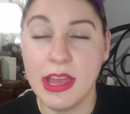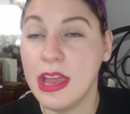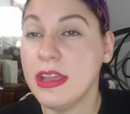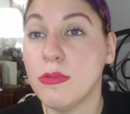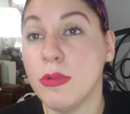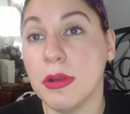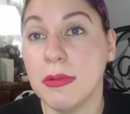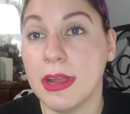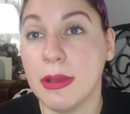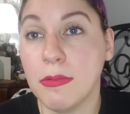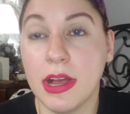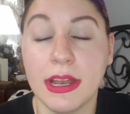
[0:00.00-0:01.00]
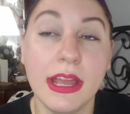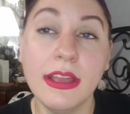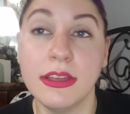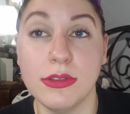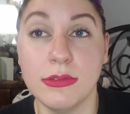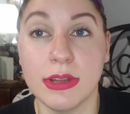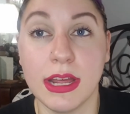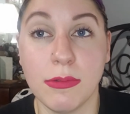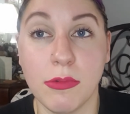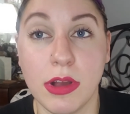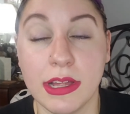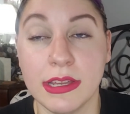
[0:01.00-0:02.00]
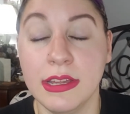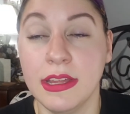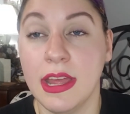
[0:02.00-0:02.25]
I can wear what I want. I can do what I want.